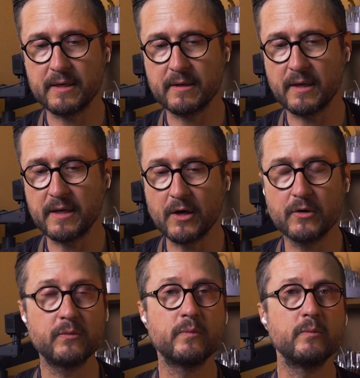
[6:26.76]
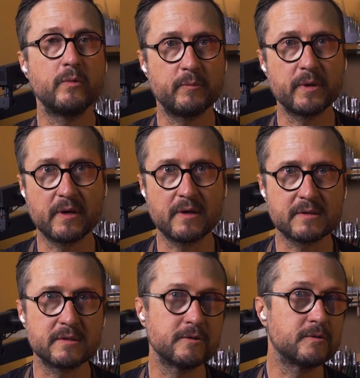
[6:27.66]
and I know we've been
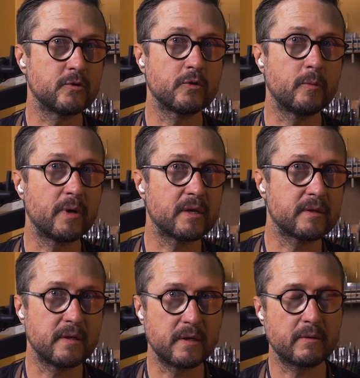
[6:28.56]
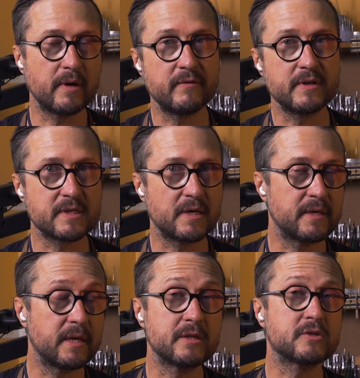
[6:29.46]
asked to talk about the engraving
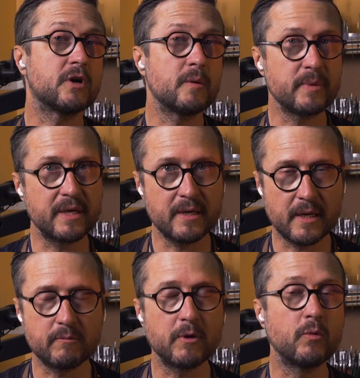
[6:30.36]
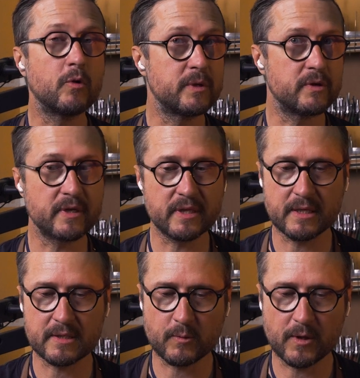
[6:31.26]
side and the sharpening, and we will be doing
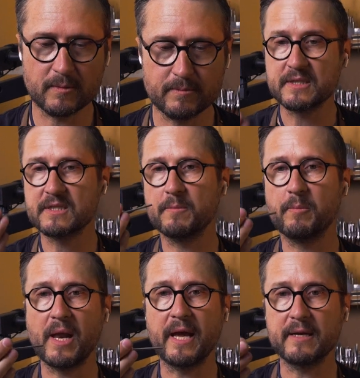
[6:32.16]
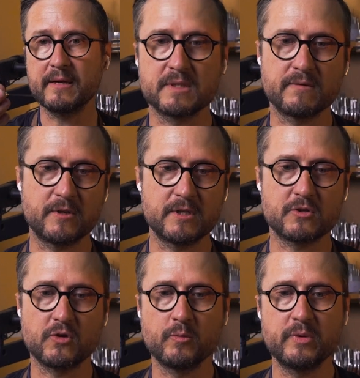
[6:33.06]
that as well. This is a blank. It's a very
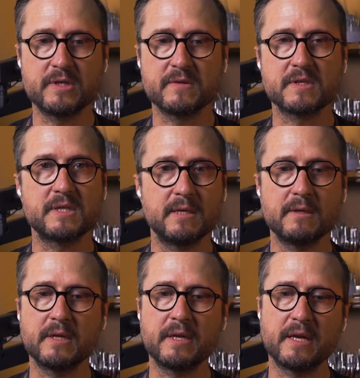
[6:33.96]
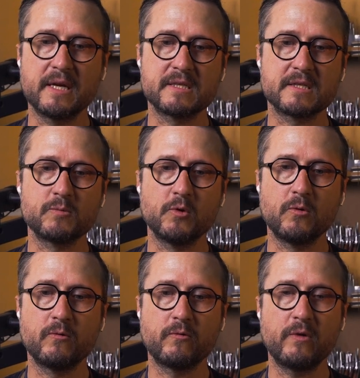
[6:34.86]
strong piece of steel and it has a
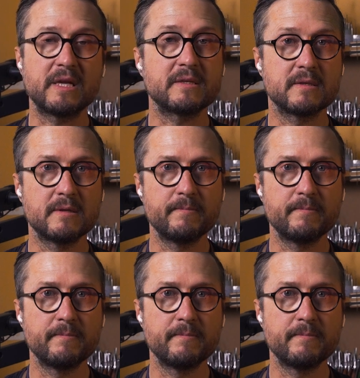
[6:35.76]
small flat